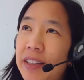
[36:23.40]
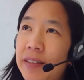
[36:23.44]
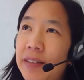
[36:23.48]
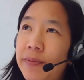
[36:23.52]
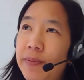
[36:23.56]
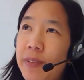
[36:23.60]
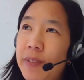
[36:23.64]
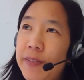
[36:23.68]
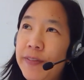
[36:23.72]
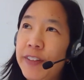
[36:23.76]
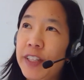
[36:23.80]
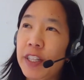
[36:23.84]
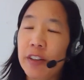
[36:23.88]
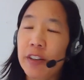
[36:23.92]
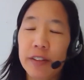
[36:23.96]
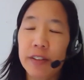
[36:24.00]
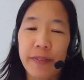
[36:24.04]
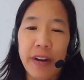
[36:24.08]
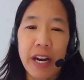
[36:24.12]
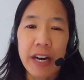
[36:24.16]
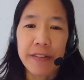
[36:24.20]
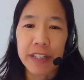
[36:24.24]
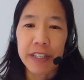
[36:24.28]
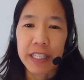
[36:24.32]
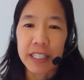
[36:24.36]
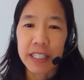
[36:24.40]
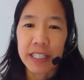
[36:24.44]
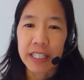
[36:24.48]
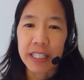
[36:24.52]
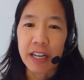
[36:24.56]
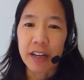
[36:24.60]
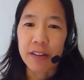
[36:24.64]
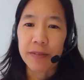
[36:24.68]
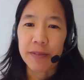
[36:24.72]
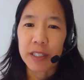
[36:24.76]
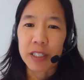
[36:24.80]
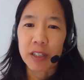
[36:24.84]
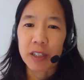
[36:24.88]
even though the virus
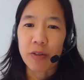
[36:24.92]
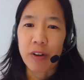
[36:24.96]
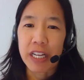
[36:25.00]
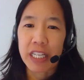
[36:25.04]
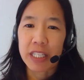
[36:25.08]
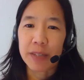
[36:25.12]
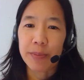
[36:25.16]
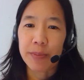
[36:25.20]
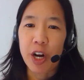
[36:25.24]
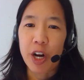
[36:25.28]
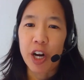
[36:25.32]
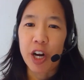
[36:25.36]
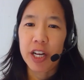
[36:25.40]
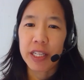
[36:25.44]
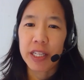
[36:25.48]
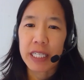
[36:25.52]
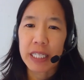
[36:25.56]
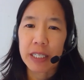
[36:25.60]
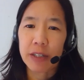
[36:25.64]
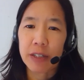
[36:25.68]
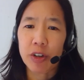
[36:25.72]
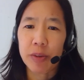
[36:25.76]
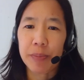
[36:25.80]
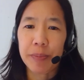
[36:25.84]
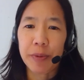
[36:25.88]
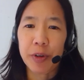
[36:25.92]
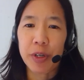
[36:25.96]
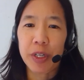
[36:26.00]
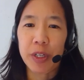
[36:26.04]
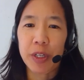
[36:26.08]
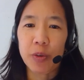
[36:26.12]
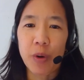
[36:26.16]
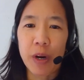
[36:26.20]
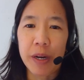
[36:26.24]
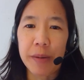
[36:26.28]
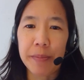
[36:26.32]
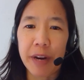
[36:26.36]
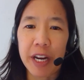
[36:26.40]
itself is quite small, 0.1
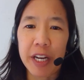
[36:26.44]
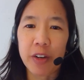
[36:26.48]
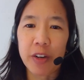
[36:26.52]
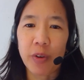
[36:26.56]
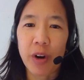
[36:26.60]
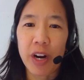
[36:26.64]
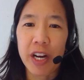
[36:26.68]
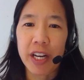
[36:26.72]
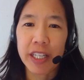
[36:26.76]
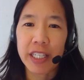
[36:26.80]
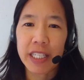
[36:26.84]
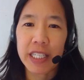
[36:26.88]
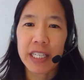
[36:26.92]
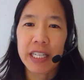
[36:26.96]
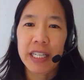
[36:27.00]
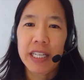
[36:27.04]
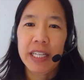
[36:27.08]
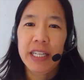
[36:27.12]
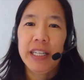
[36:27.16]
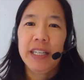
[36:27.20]
microns,